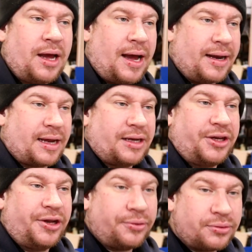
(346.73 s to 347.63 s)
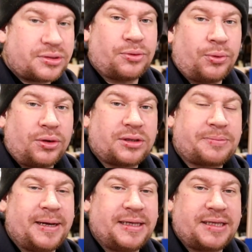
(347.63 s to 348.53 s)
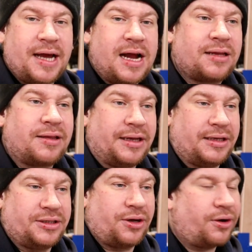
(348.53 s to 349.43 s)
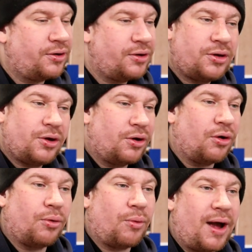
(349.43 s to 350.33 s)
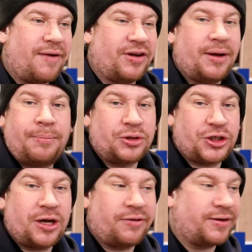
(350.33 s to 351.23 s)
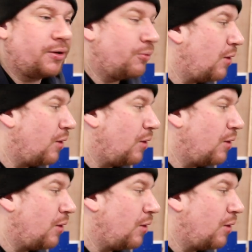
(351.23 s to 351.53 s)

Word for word: and I can use the wall space to hang things on or whatever put shelving up